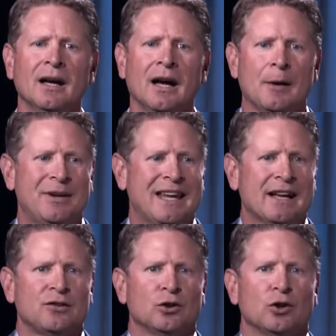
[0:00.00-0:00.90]
I began
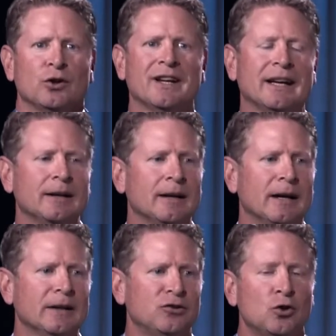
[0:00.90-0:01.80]
to learn that
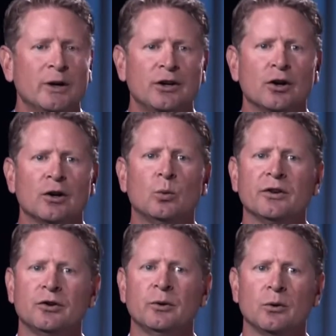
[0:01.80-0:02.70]
doing good while
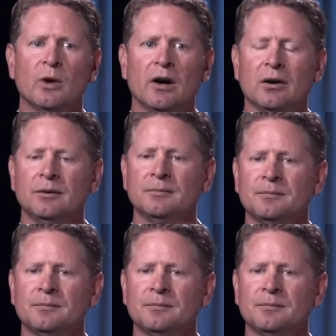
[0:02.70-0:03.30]
doing well